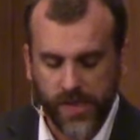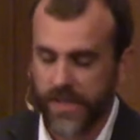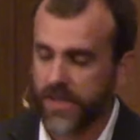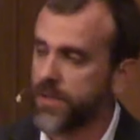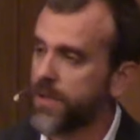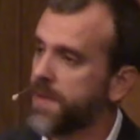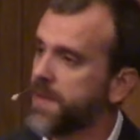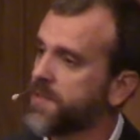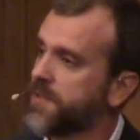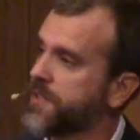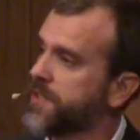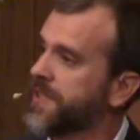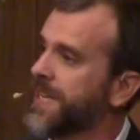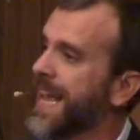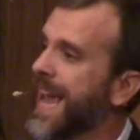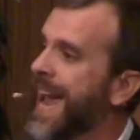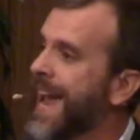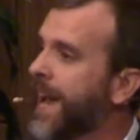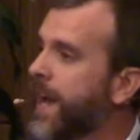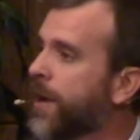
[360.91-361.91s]
And so this is
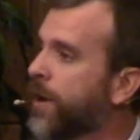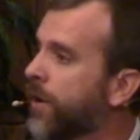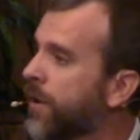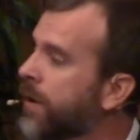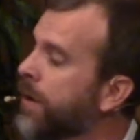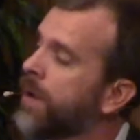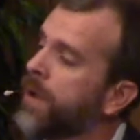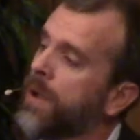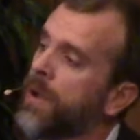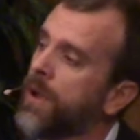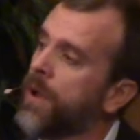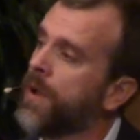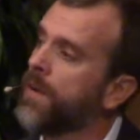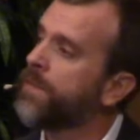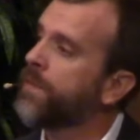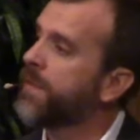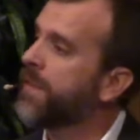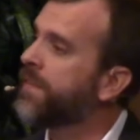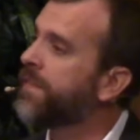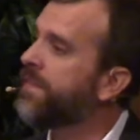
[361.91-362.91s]
the anchor
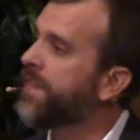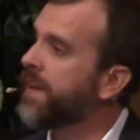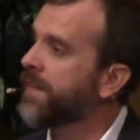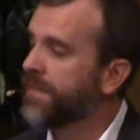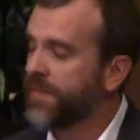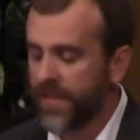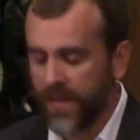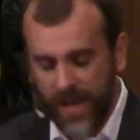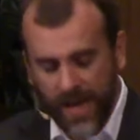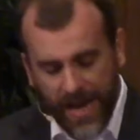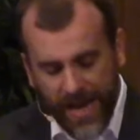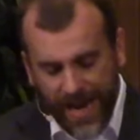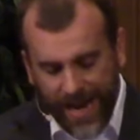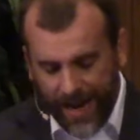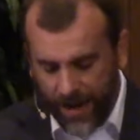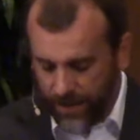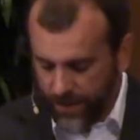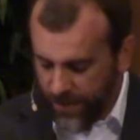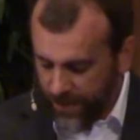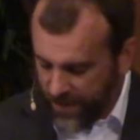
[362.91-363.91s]
for the fifth
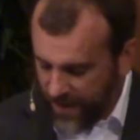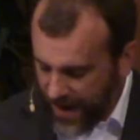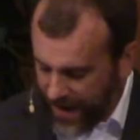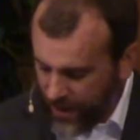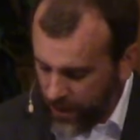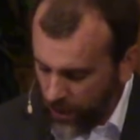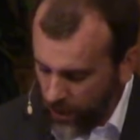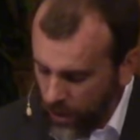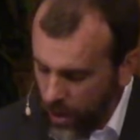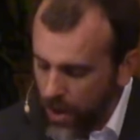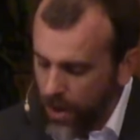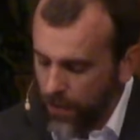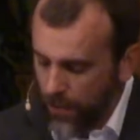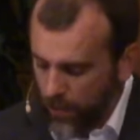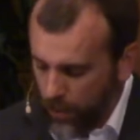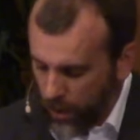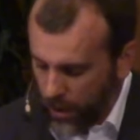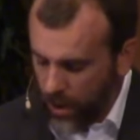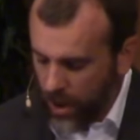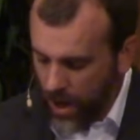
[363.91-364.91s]
and final
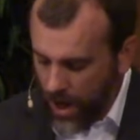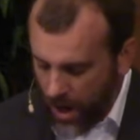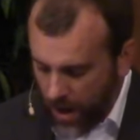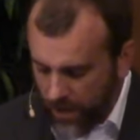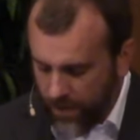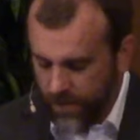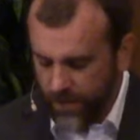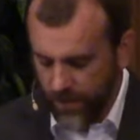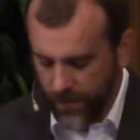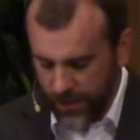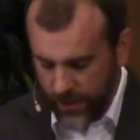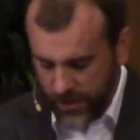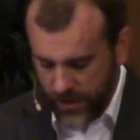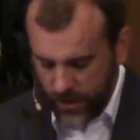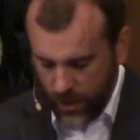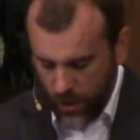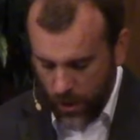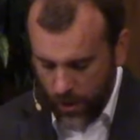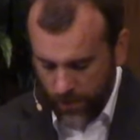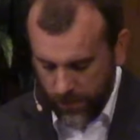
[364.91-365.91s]
book of the
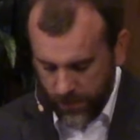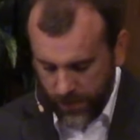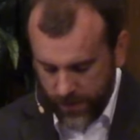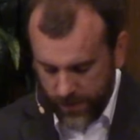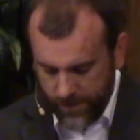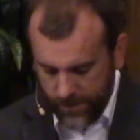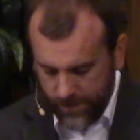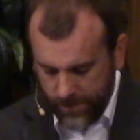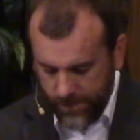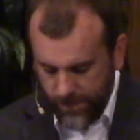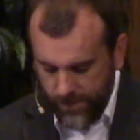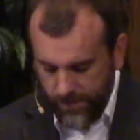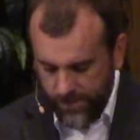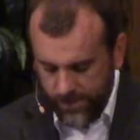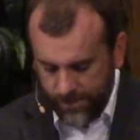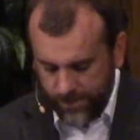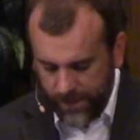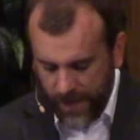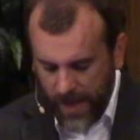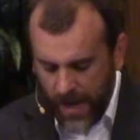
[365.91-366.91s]
Psalms.
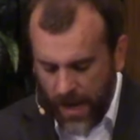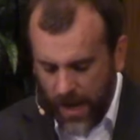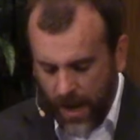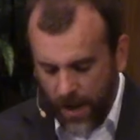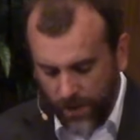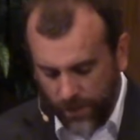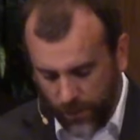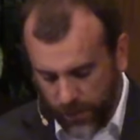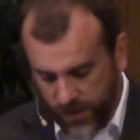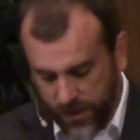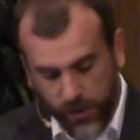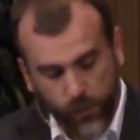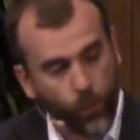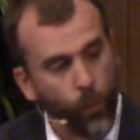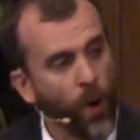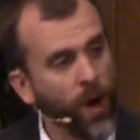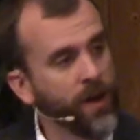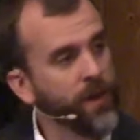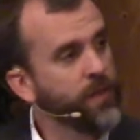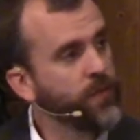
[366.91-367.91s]
Verses
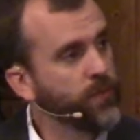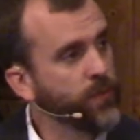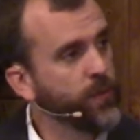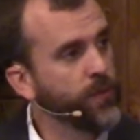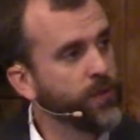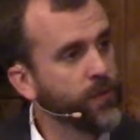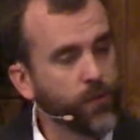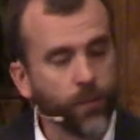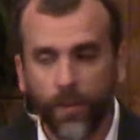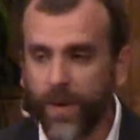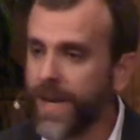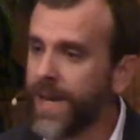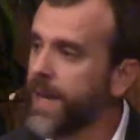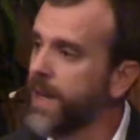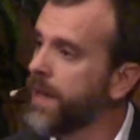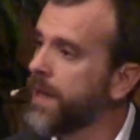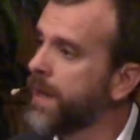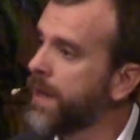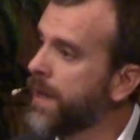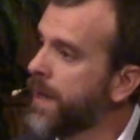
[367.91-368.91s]
1 through
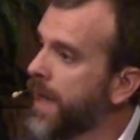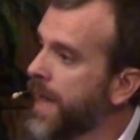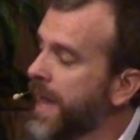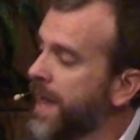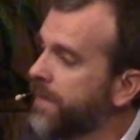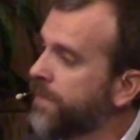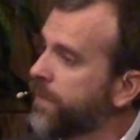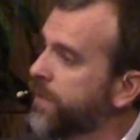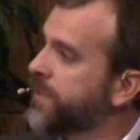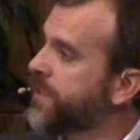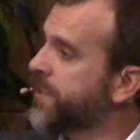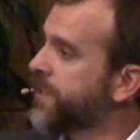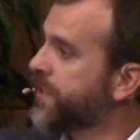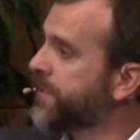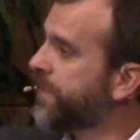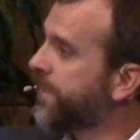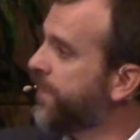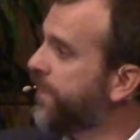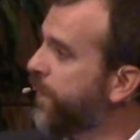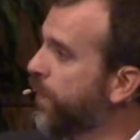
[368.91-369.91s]
3 and
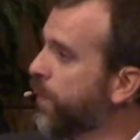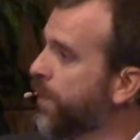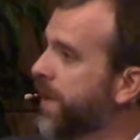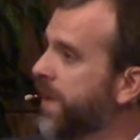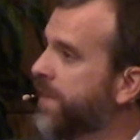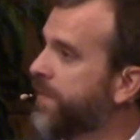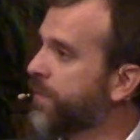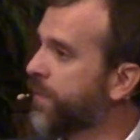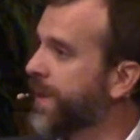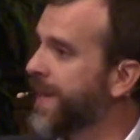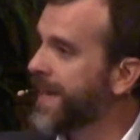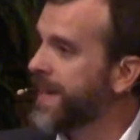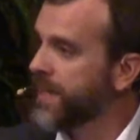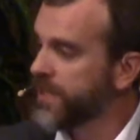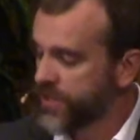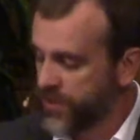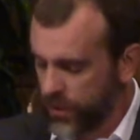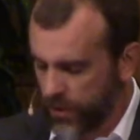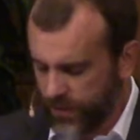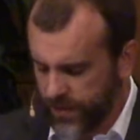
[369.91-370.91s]
verses 43
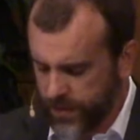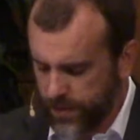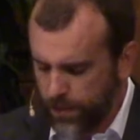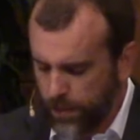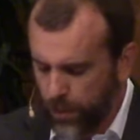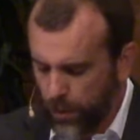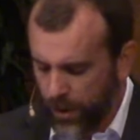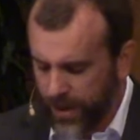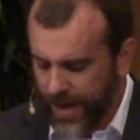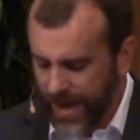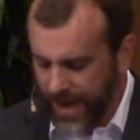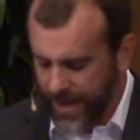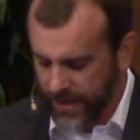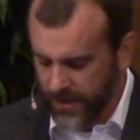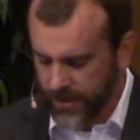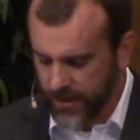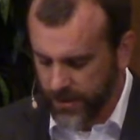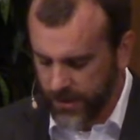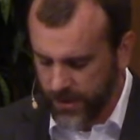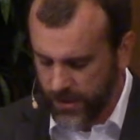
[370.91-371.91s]
serve as
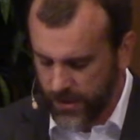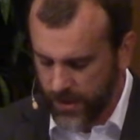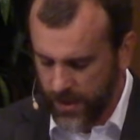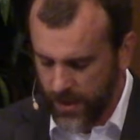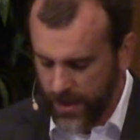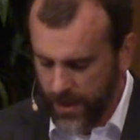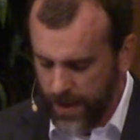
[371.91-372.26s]
bookends.